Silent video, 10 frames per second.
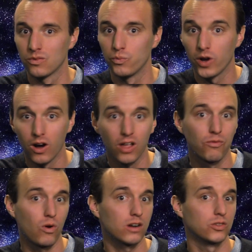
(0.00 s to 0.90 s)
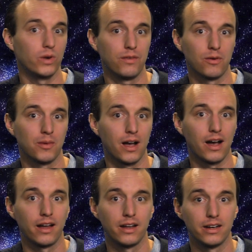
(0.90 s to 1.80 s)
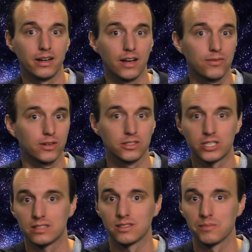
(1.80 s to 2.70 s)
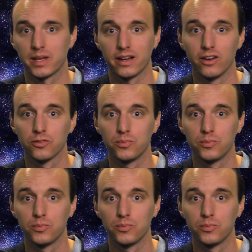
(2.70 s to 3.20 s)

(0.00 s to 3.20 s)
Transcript: We all have walked away from God in an effort to chase something else,